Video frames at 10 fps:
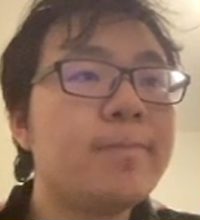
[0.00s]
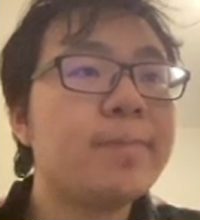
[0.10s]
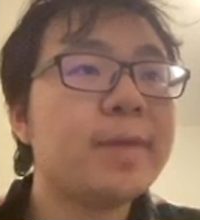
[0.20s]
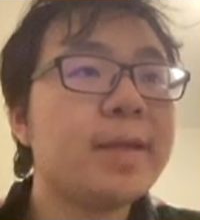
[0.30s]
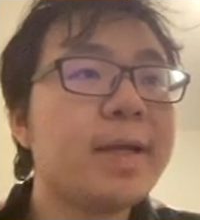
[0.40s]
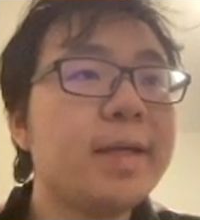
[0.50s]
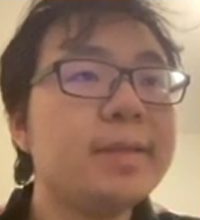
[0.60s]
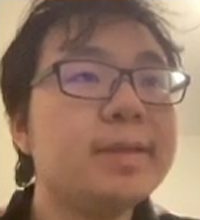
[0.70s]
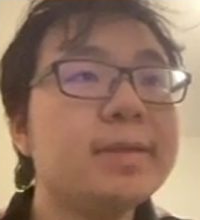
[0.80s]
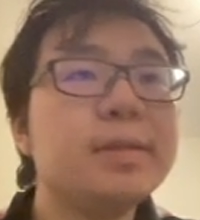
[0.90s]

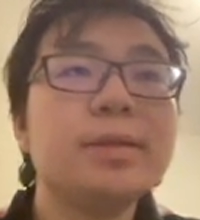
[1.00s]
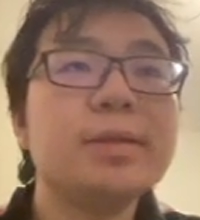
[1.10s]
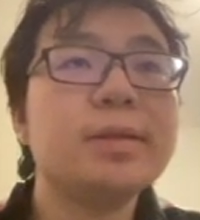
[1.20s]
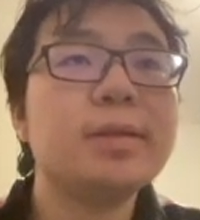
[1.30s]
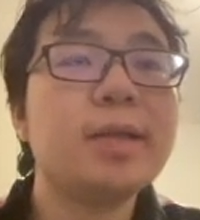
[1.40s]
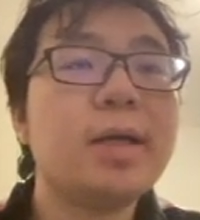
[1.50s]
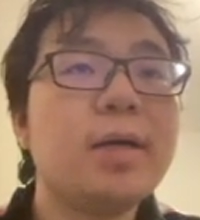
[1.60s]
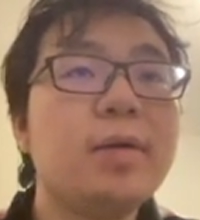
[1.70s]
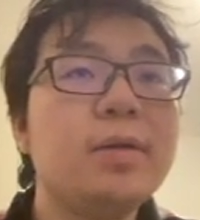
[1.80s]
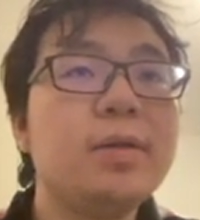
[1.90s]
Nice.
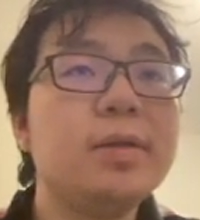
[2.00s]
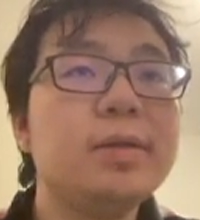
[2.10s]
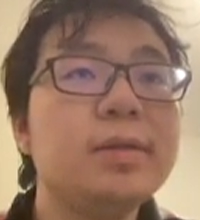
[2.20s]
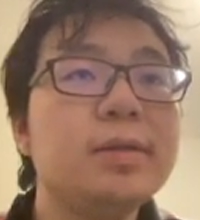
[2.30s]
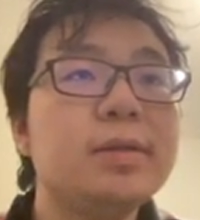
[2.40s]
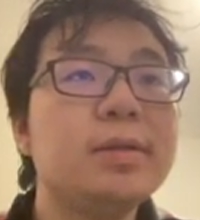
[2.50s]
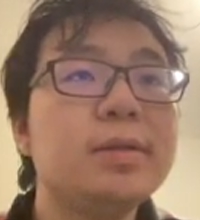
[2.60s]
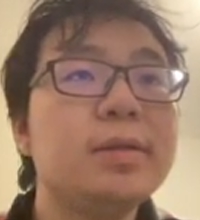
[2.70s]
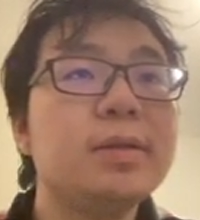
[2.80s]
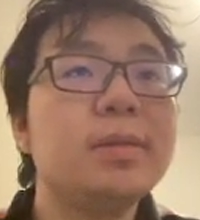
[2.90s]
Now it's just
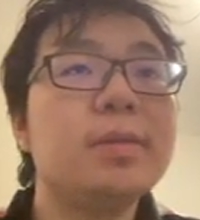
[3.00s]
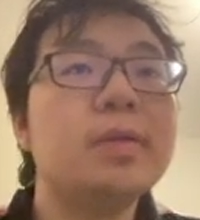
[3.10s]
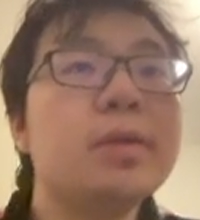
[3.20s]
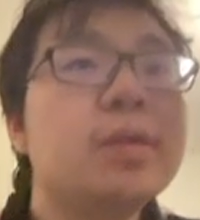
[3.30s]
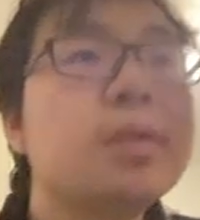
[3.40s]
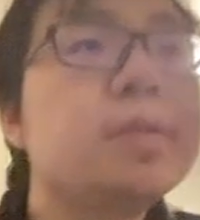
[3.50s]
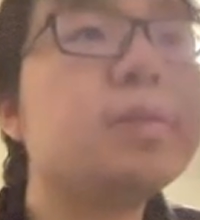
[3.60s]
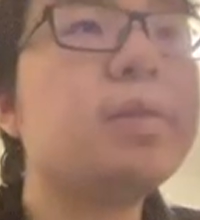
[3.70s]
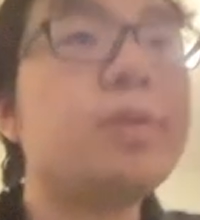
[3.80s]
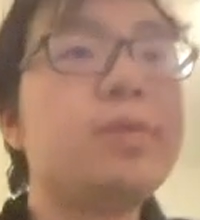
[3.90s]

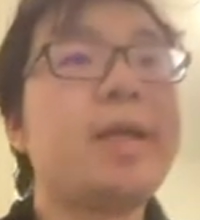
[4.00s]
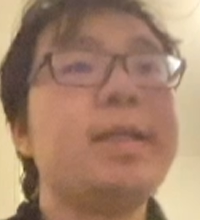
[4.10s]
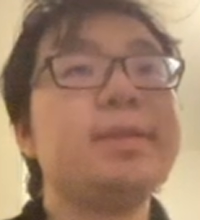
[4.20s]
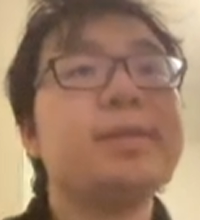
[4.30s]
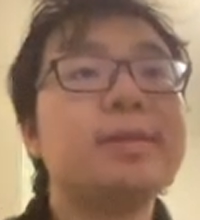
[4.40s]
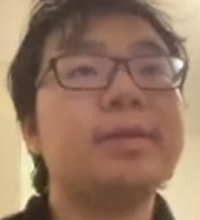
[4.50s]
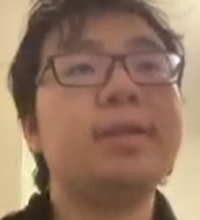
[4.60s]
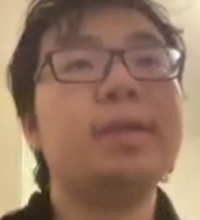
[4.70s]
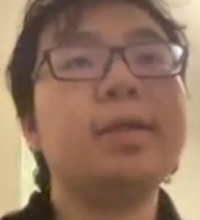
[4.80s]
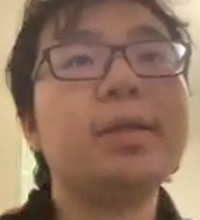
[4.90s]
so nice.
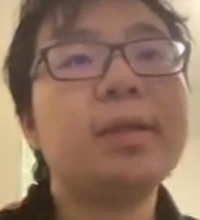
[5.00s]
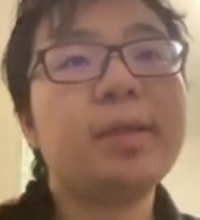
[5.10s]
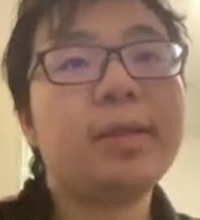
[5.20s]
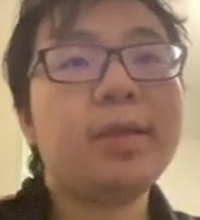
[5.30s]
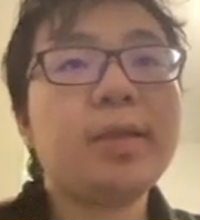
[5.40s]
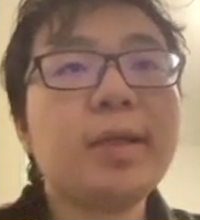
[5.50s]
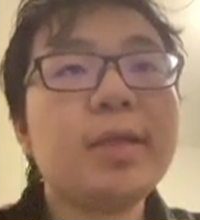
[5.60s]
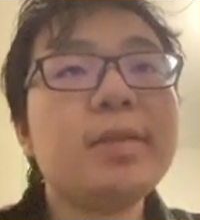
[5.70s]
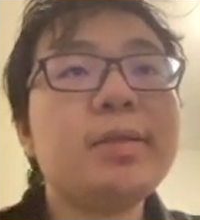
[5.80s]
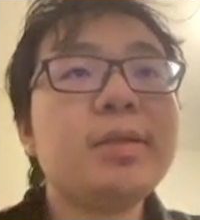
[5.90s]

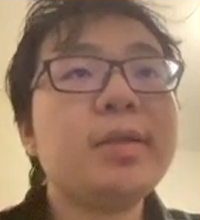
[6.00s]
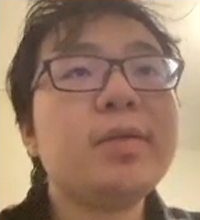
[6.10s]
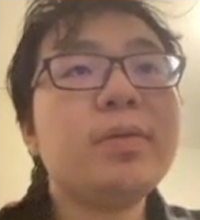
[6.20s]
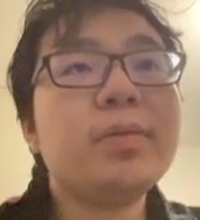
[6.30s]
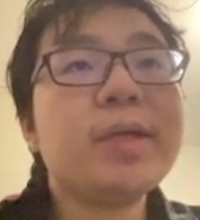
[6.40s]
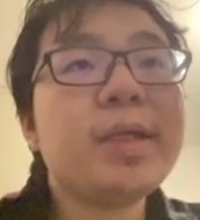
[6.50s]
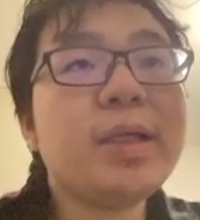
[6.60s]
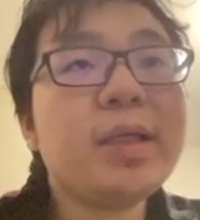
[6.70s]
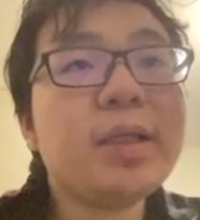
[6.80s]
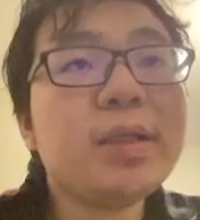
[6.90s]
And then
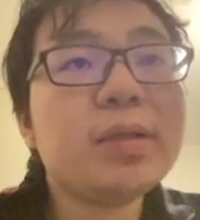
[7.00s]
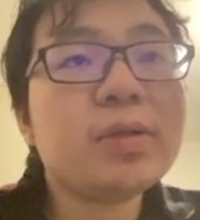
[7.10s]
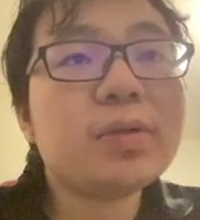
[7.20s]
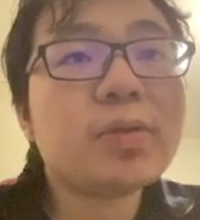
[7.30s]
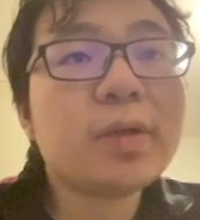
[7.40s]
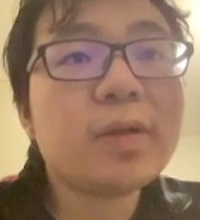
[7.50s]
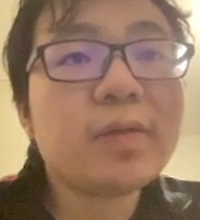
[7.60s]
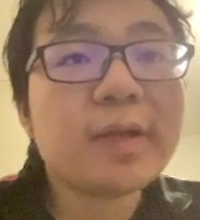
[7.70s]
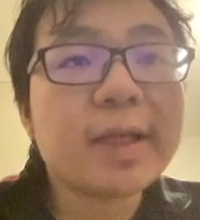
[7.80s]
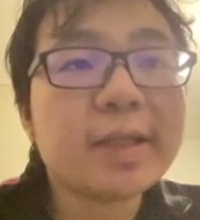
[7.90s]
we sort
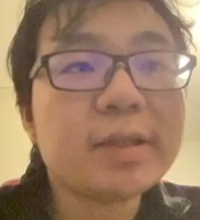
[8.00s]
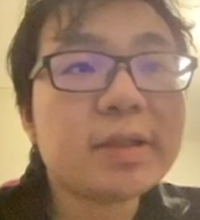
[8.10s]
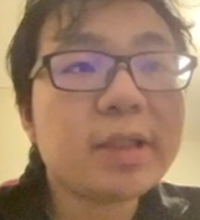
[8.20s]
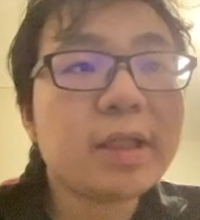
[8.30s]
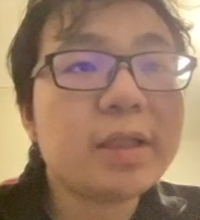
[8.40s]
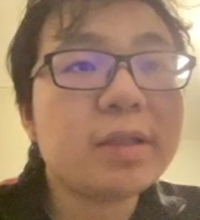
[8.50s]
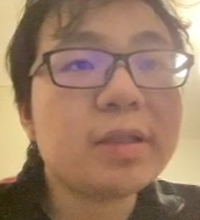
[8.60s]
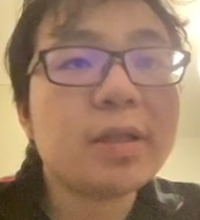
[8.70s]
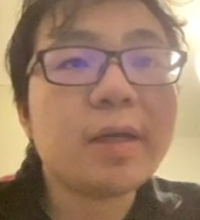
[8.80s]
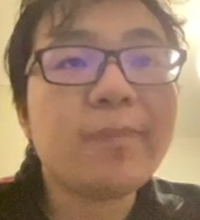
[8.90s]
of like change
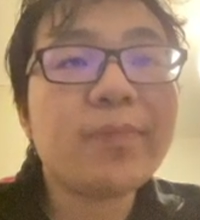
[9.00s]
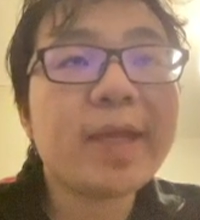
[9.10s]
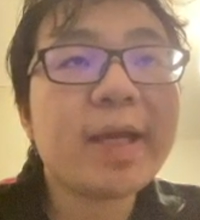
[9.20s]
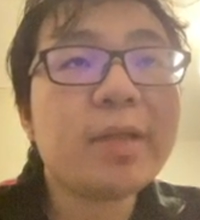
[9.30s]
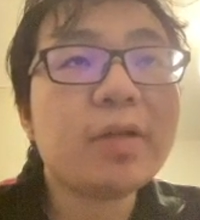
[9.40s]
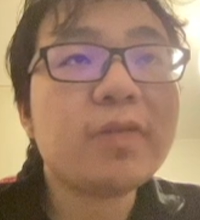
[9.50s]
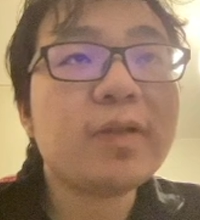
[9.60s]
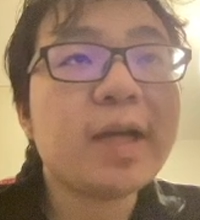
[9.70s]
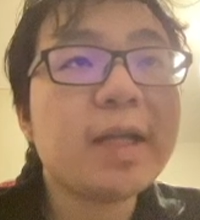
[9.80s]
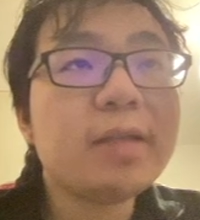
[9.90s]
the end of
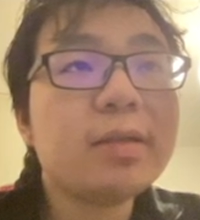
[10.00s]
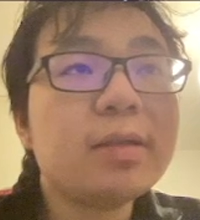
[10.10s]
line.